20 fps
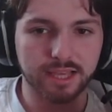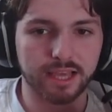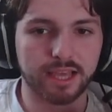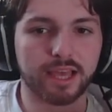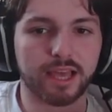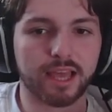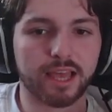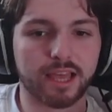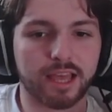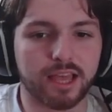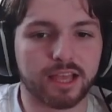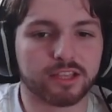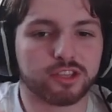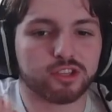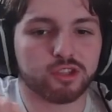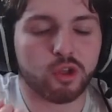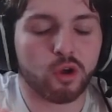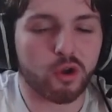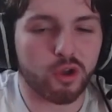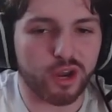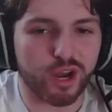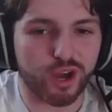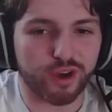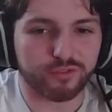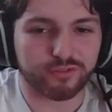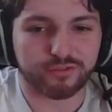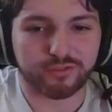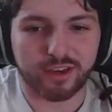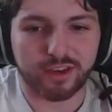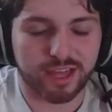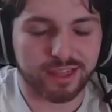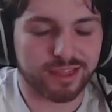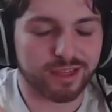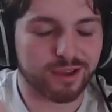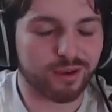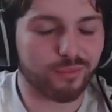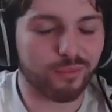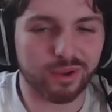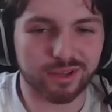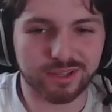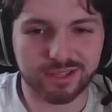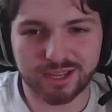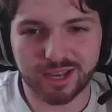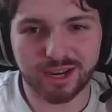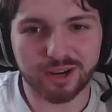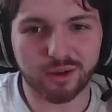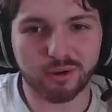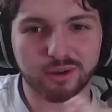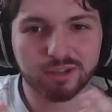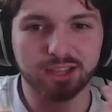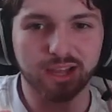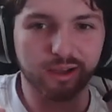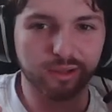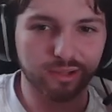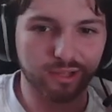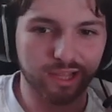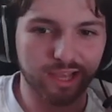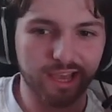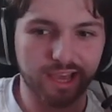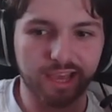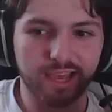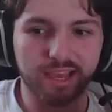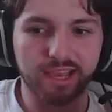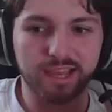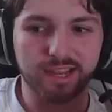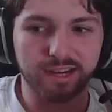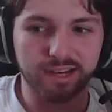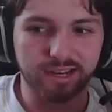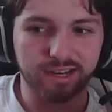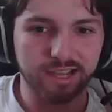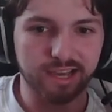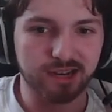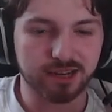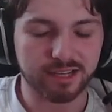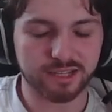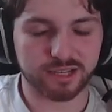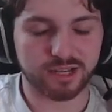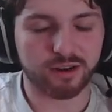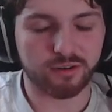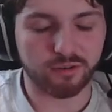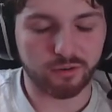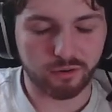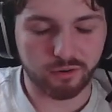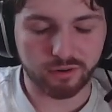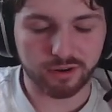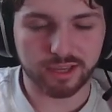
it's not enough. I think once I knocked out an Incineroar